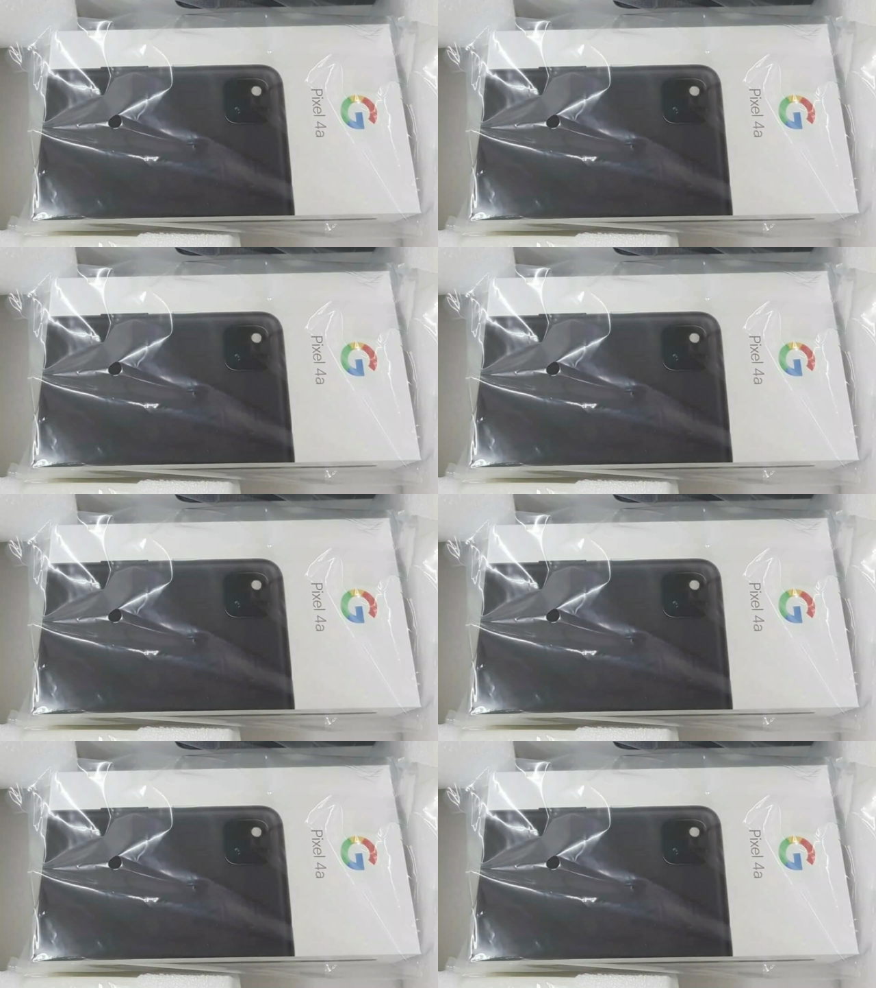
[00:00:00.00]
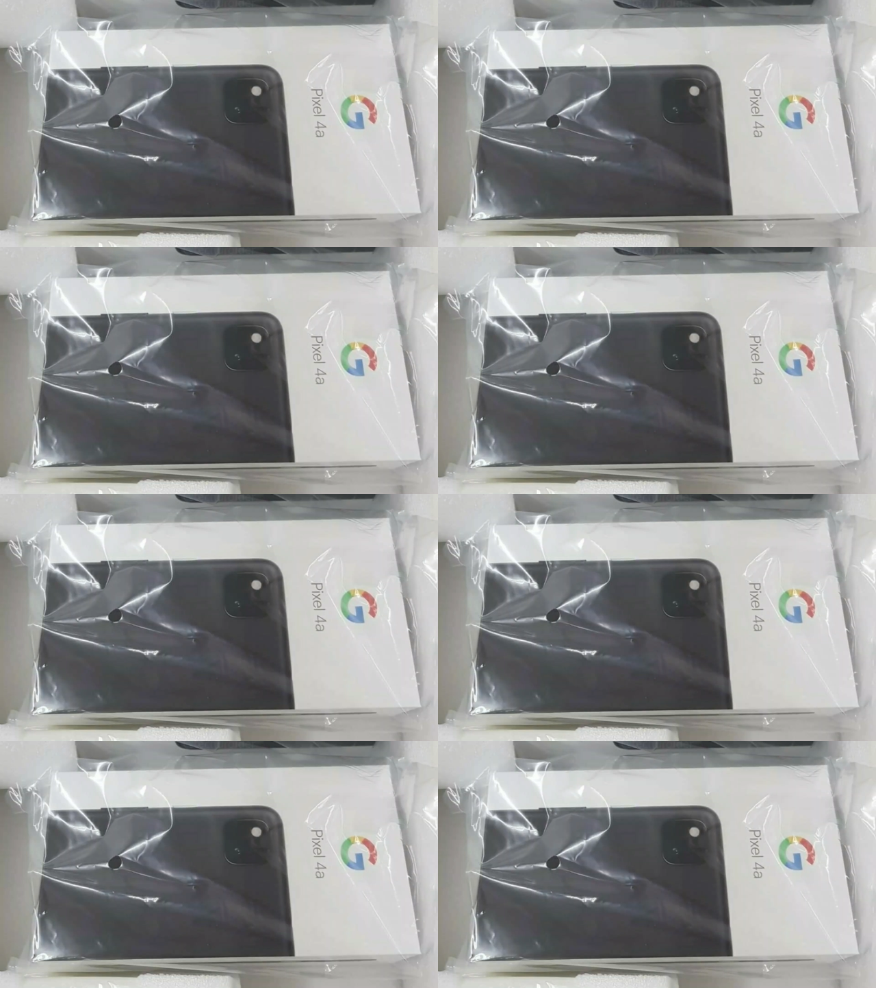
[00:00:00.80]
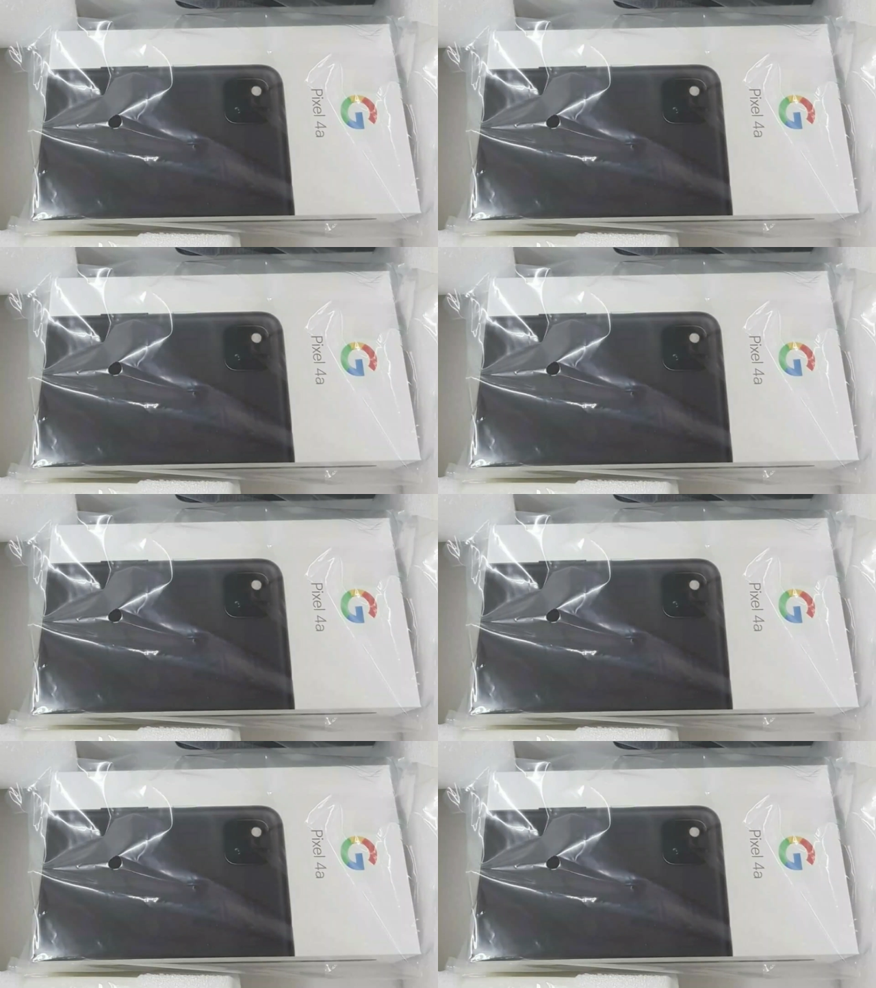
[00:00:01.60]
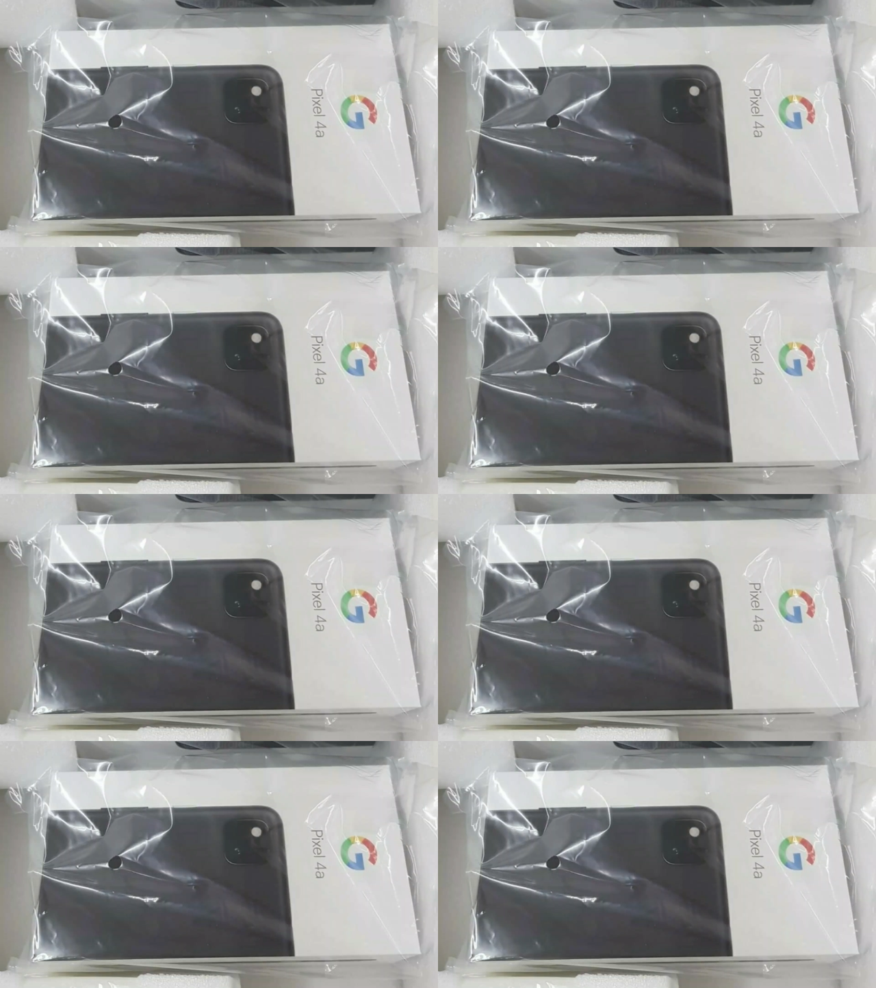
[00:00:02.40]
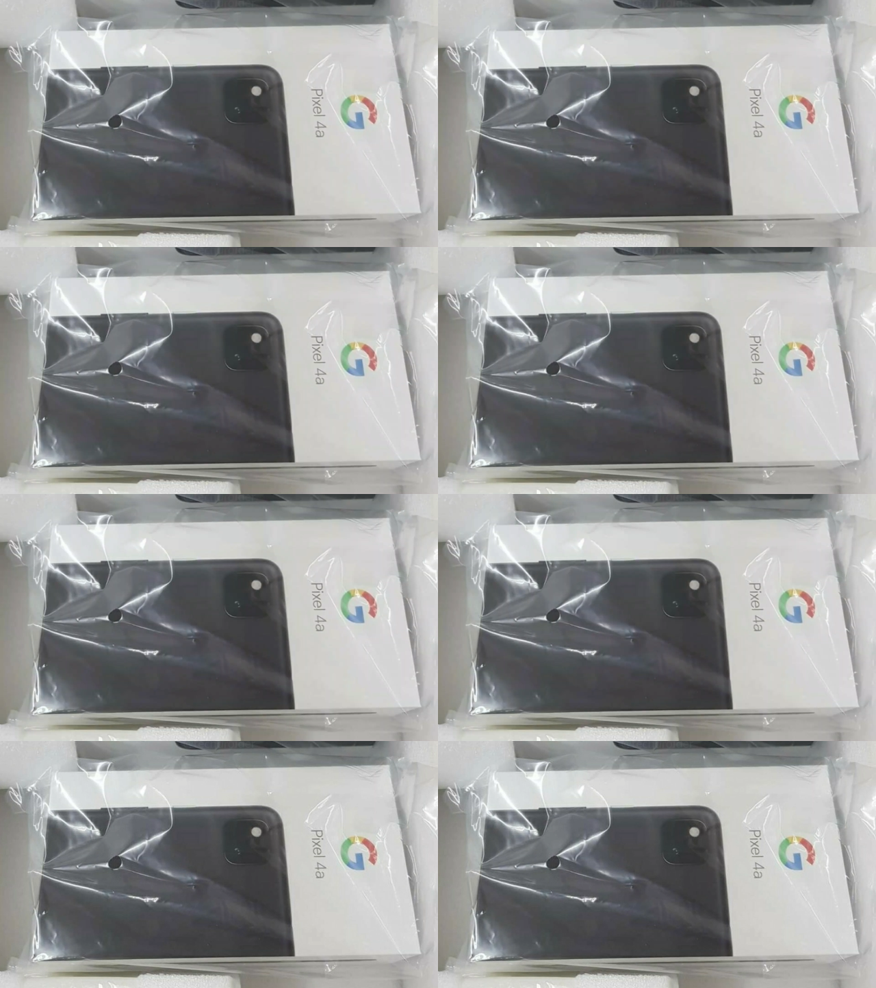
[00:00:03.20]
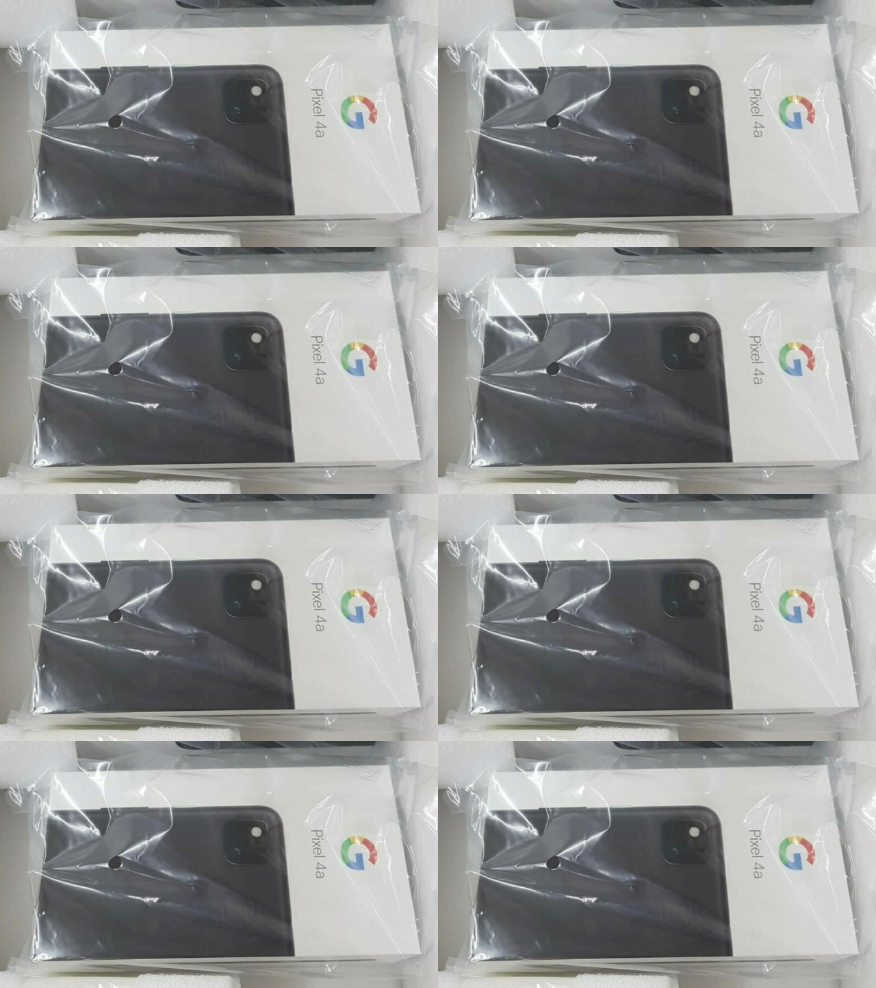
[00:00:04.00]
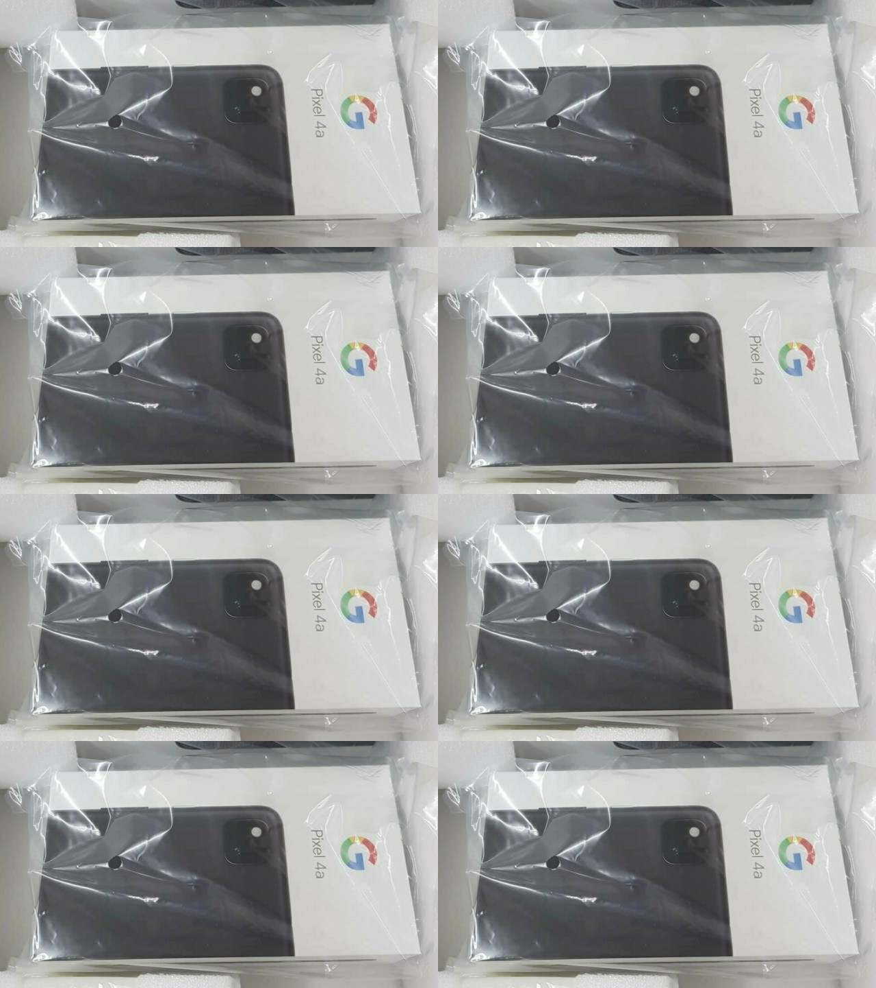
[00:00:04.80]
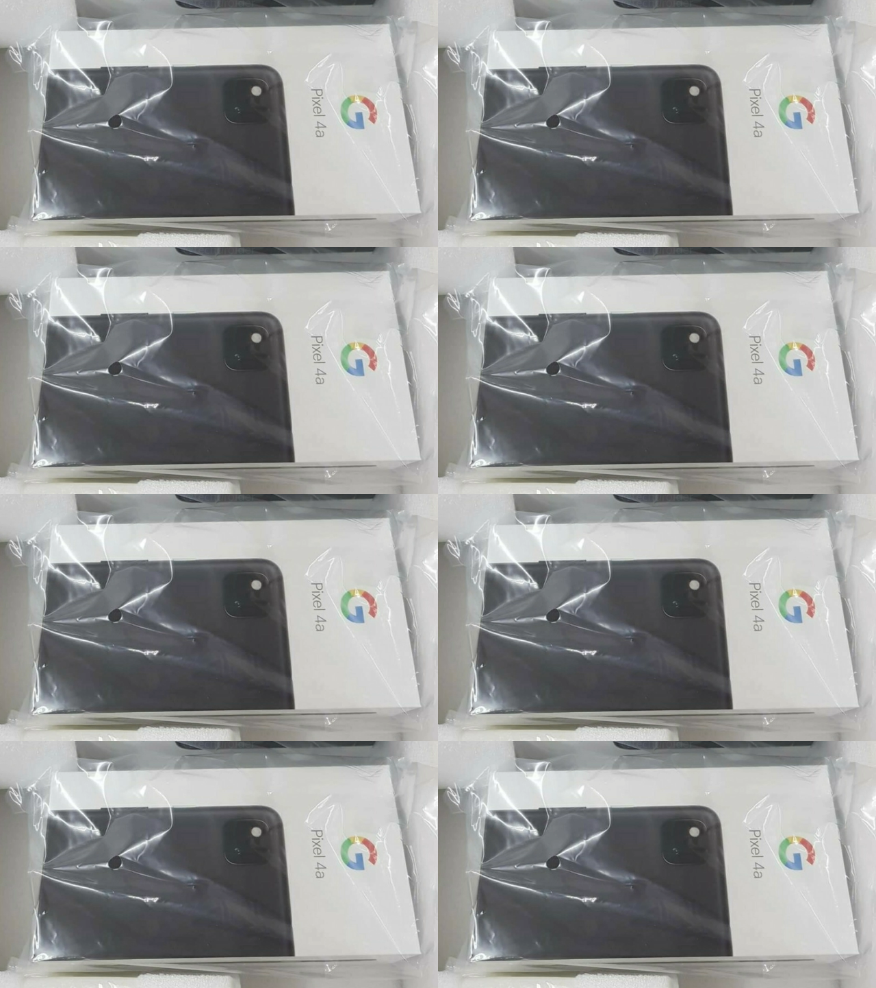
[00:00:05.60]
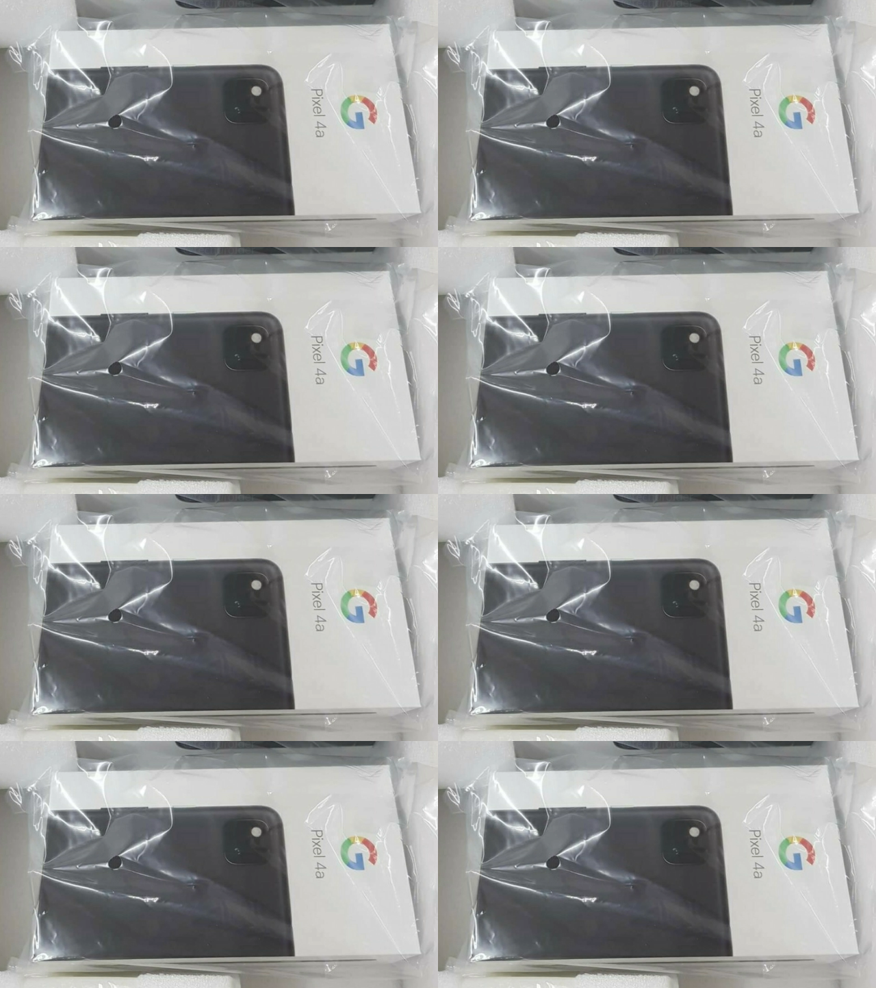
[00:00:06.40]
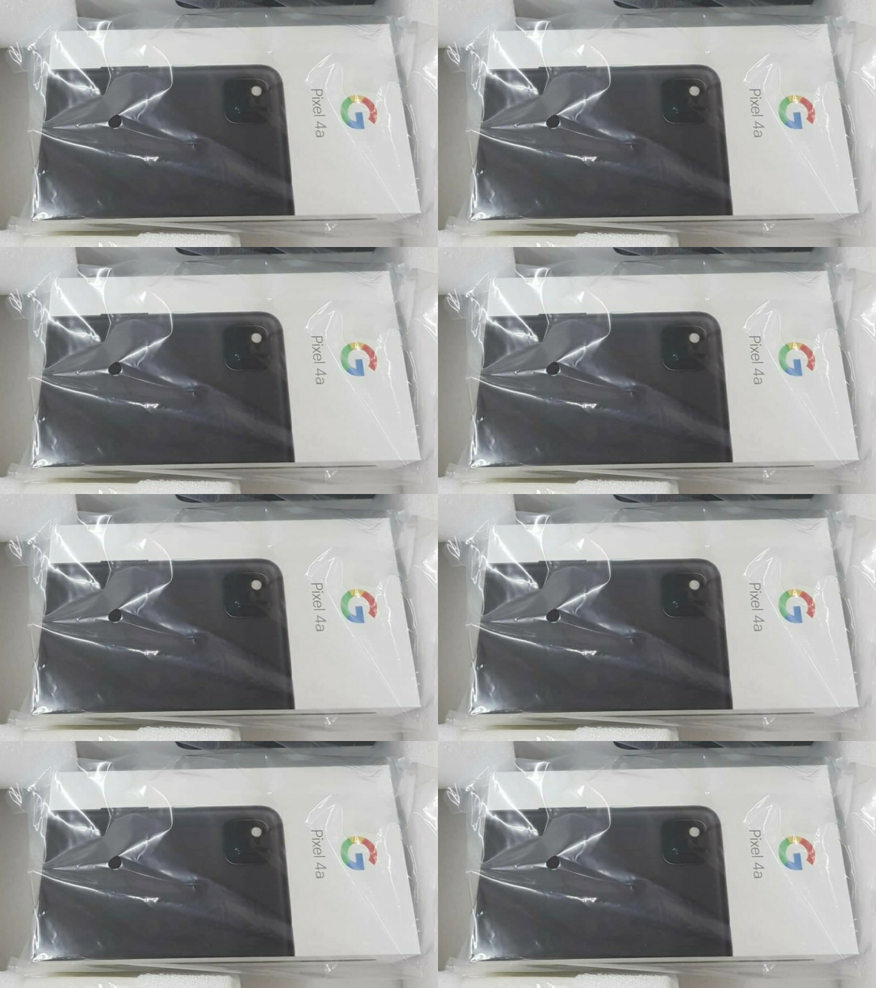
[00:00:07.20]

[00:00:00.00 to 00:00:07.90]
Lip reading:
(no speaker visible)